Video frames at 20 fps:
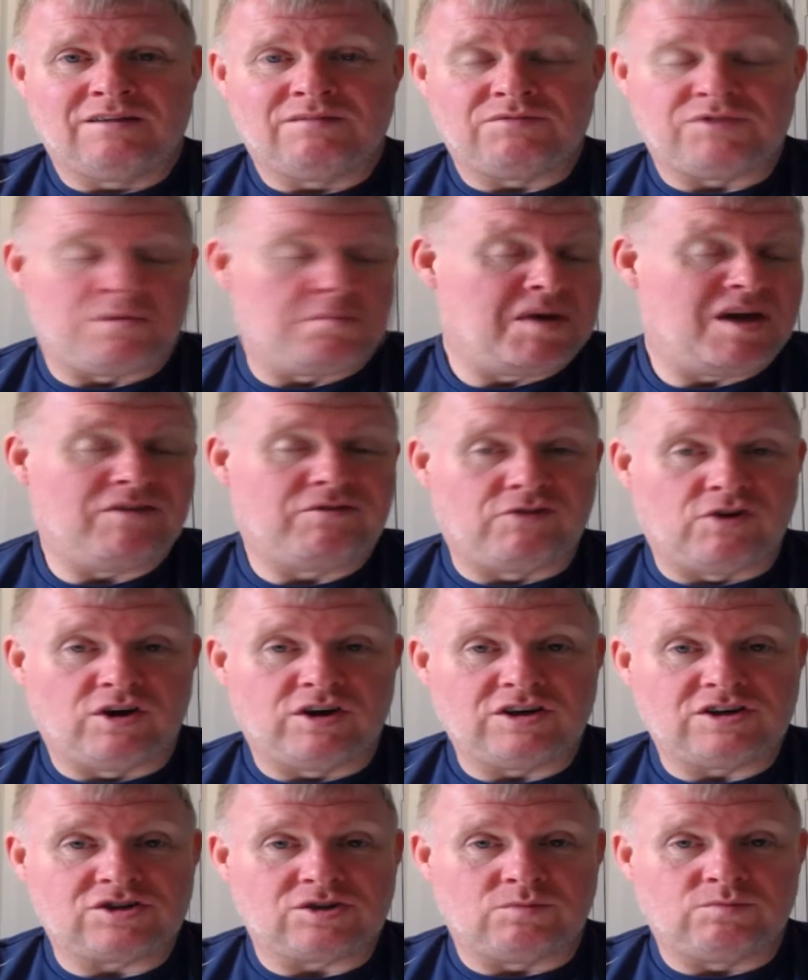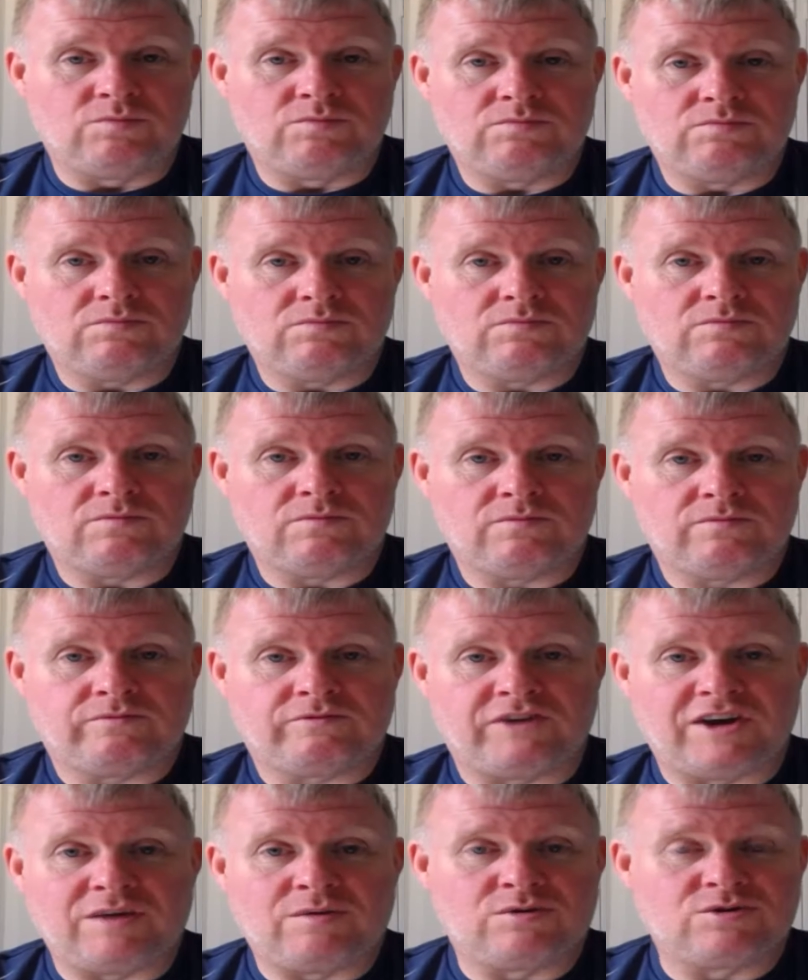They may throw you some
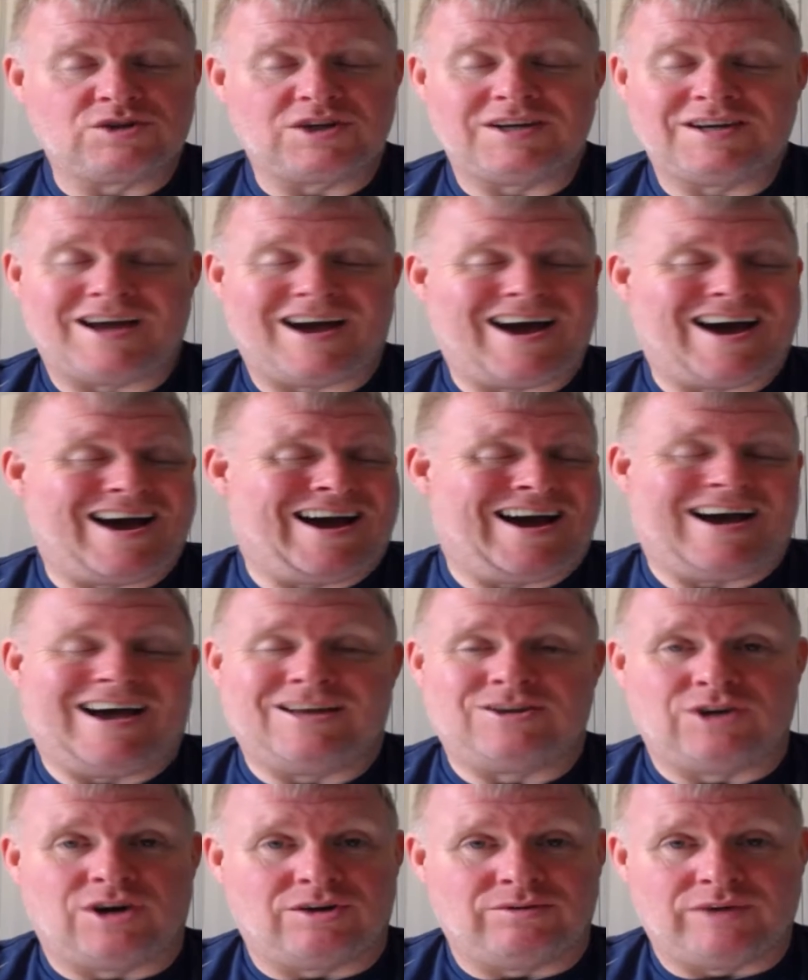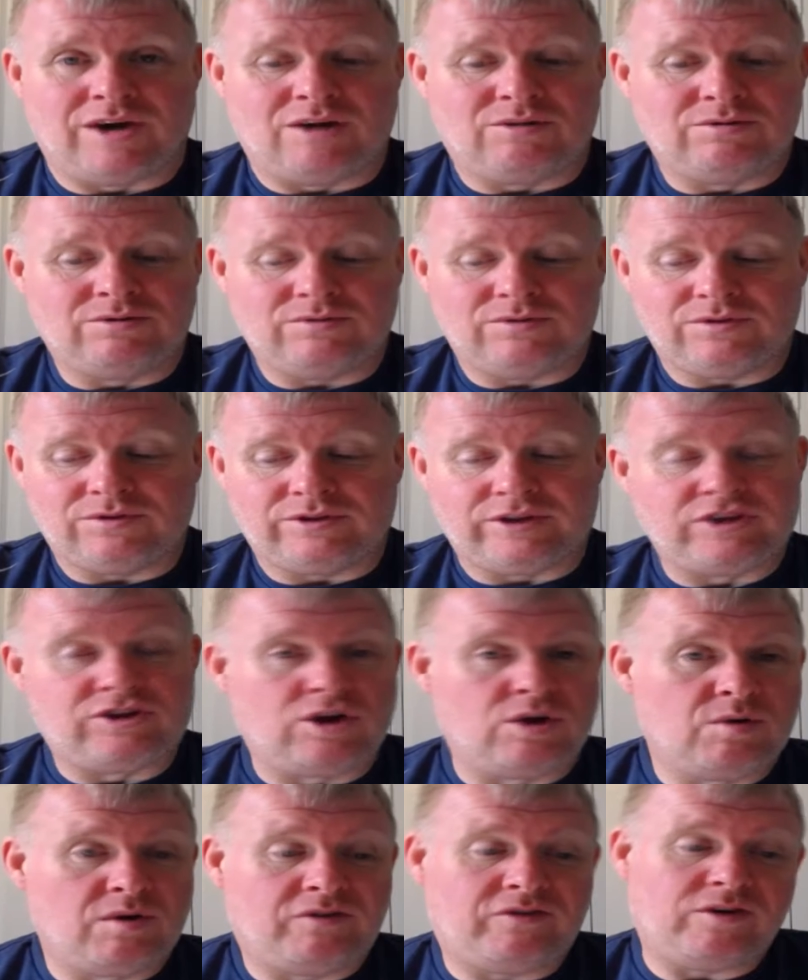free ones in, I don't know. They
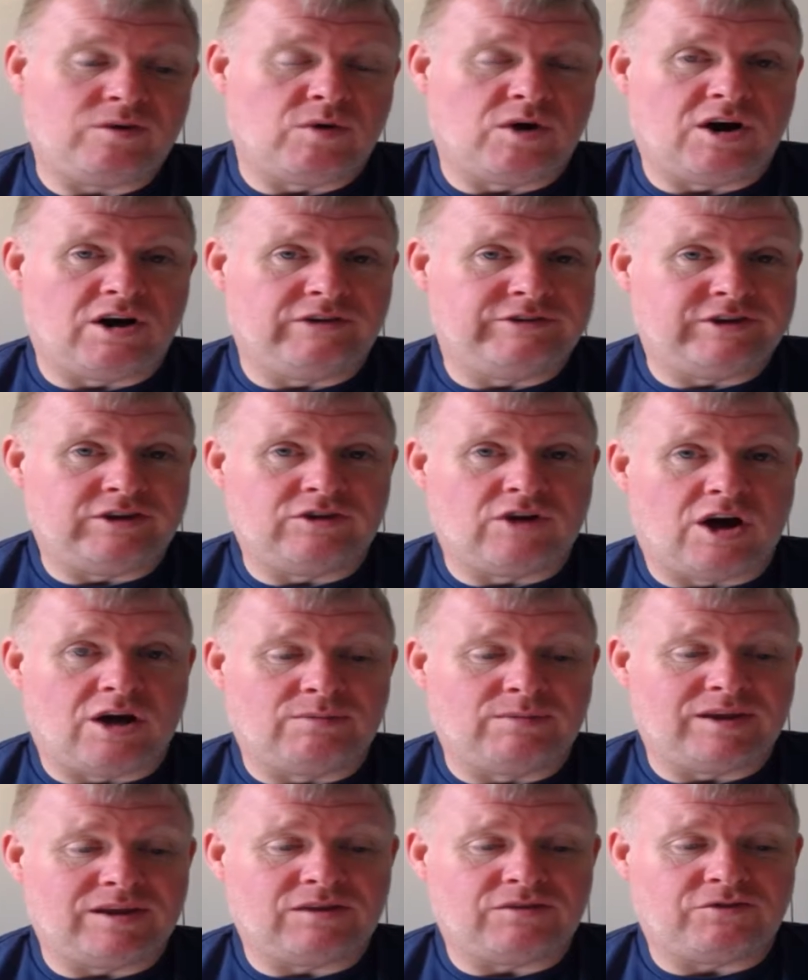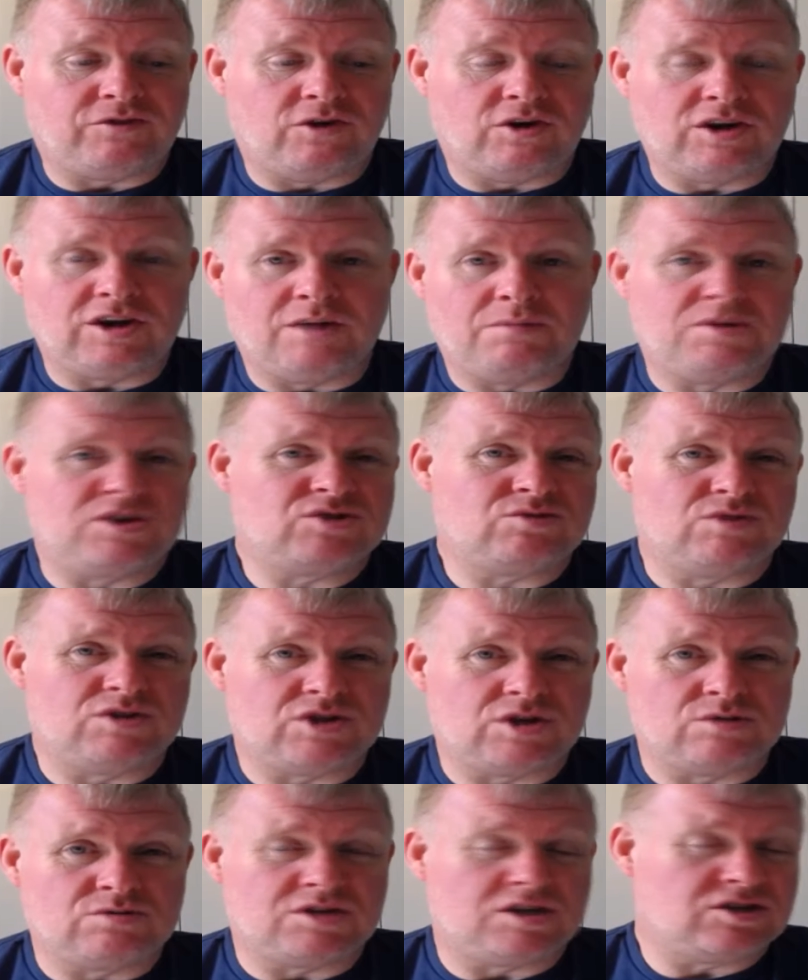do if you order normally, they throw you a mystery
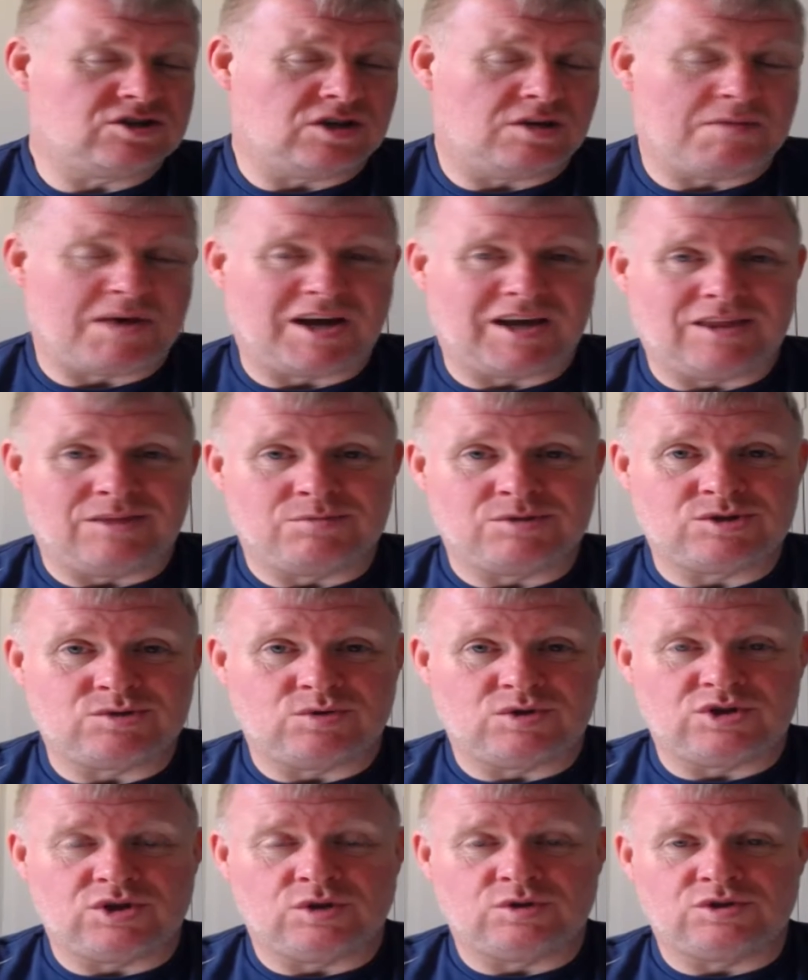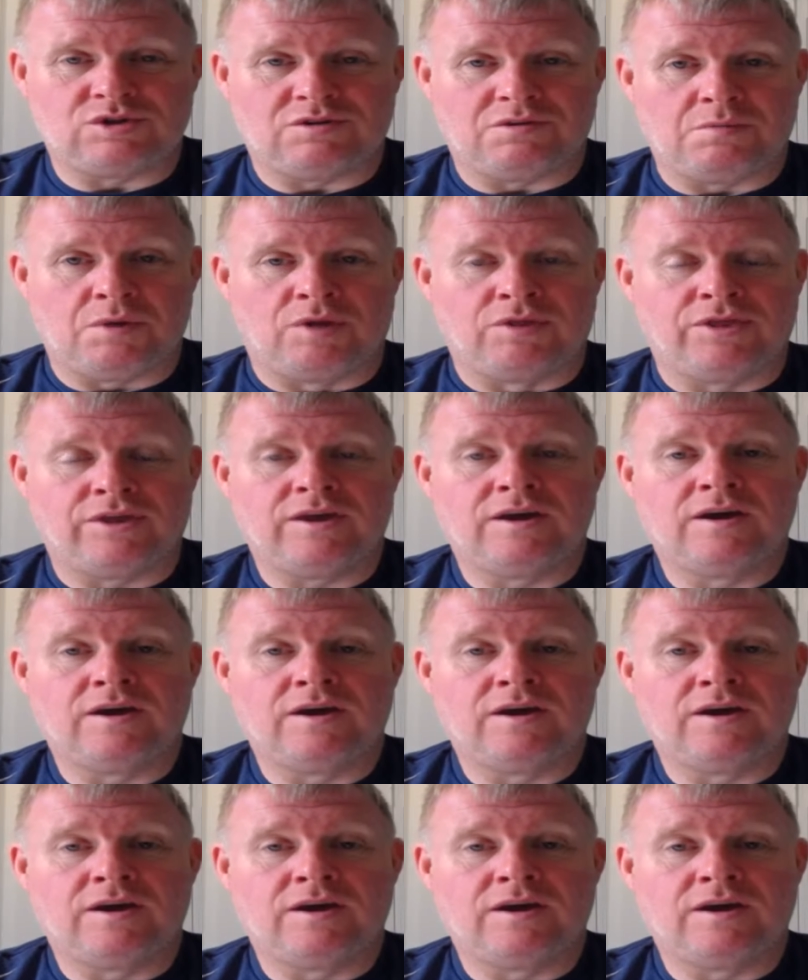juice in, so you might get the mystery juice of the month.